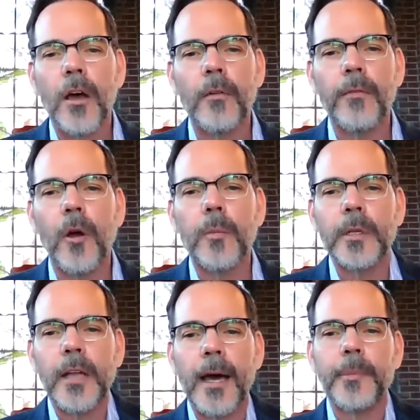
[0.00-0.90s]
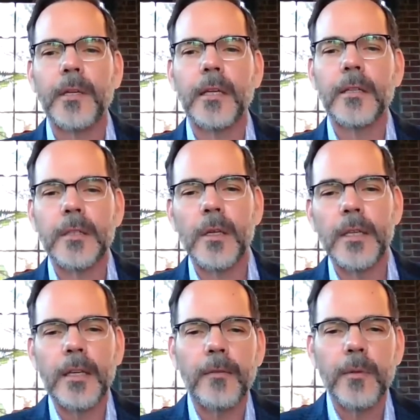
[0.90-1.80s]
of overlapping,
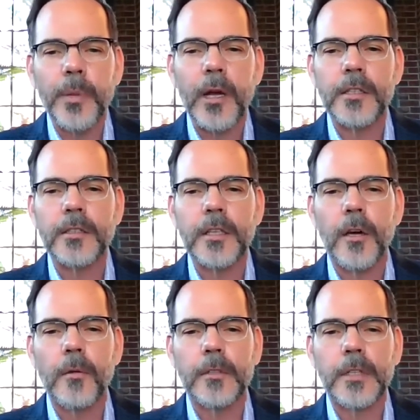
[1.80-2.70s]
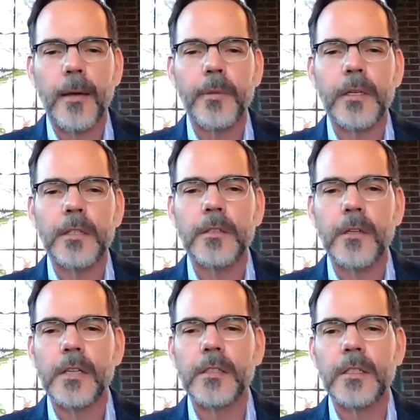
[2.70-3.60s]
even partially overlapping
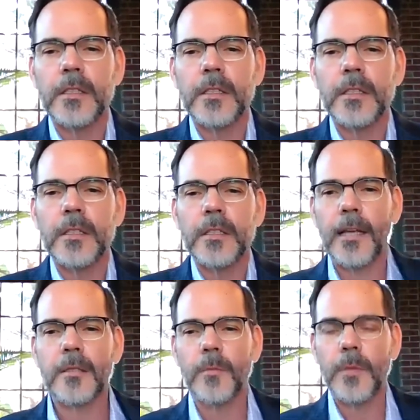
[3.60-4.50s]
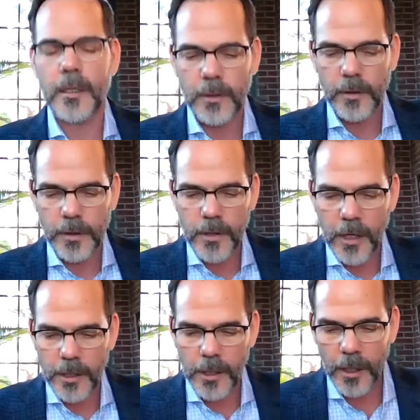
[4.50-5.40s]
interests in an asymmetrical
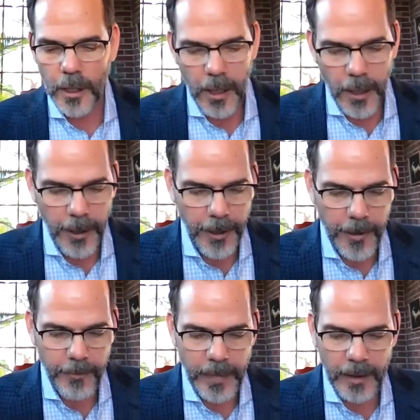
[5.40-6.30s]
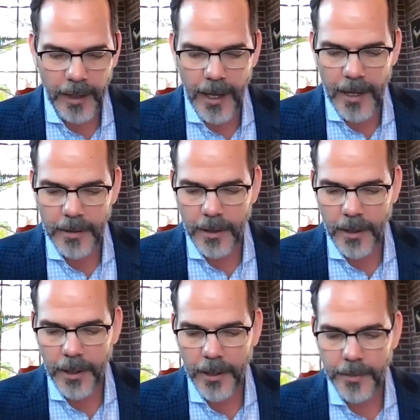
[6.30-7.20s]
structure um, can
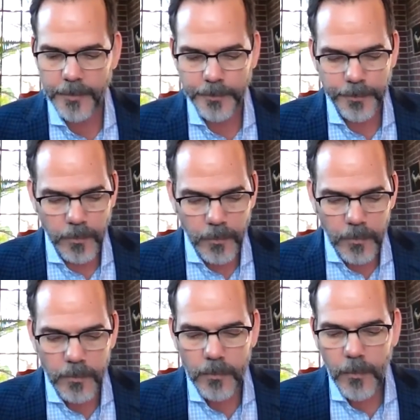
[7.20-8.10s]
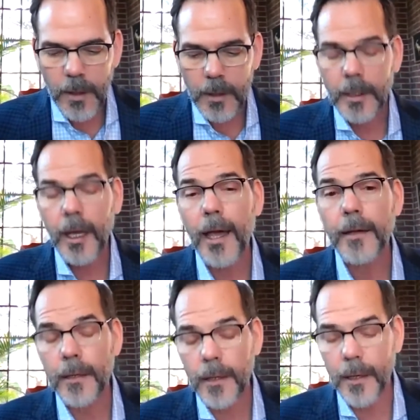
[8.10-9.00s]
um,
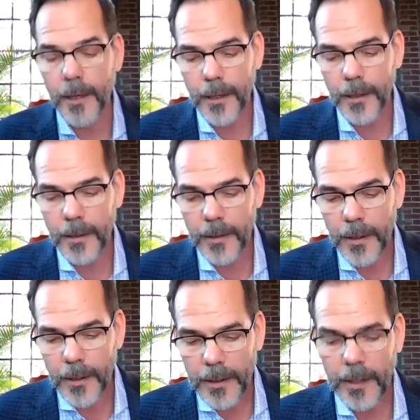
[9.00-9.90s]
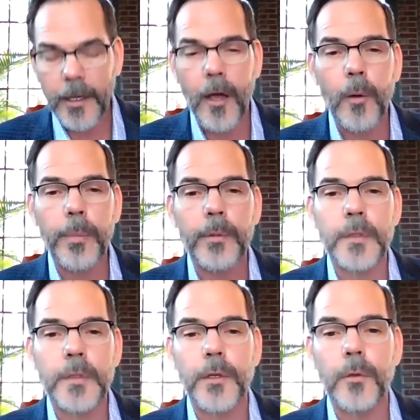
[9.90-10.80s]
can uh, can help
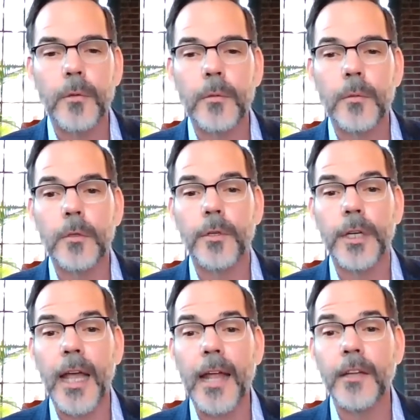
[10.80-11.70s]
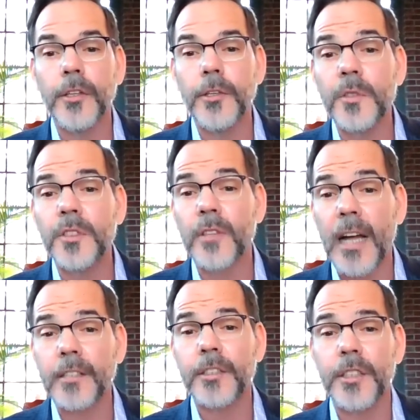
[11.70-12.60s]
to create new
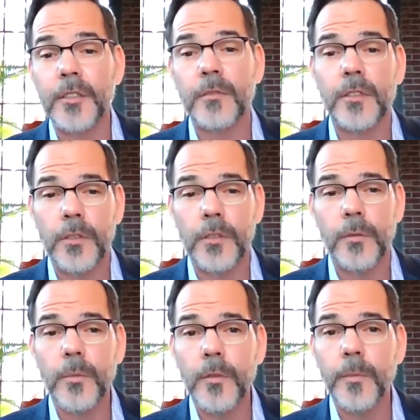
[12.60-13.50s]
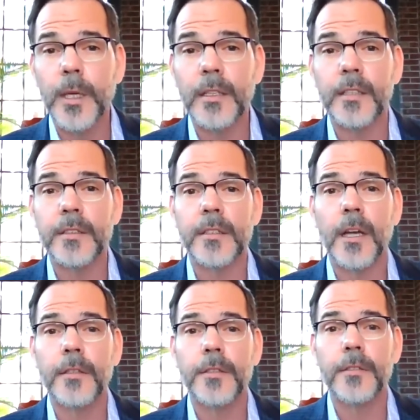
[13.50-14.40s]
strategies for social movement
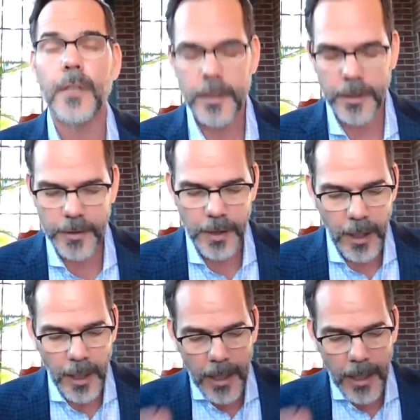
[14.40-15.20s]
inside the structures.